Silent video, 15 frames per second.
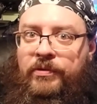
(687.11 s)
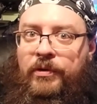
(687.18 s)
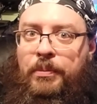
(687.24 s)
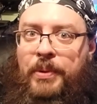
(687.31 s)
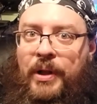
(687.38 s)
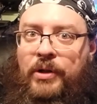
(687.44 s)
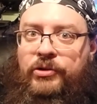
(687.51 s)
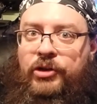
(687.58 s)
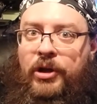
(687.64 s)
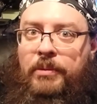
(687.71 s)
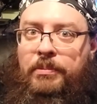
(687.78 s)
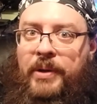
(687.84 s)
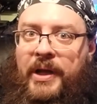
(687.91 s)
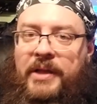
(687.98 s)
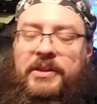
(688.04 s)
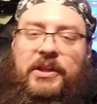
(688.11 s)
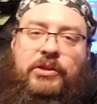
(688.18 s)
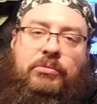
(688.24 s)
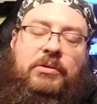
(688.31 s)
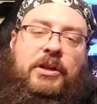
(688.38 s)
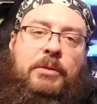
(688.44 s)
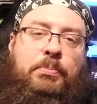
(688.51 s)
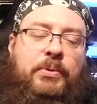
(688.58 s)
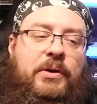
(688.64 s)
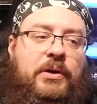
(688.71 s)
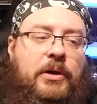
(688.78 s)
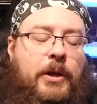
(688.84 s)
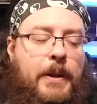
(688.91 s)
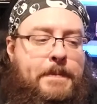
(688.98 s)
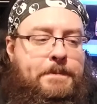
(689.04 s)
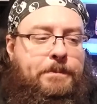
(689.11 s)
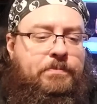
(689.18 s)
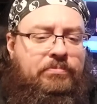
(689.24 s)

for a Peloton bike? They 3D printed it.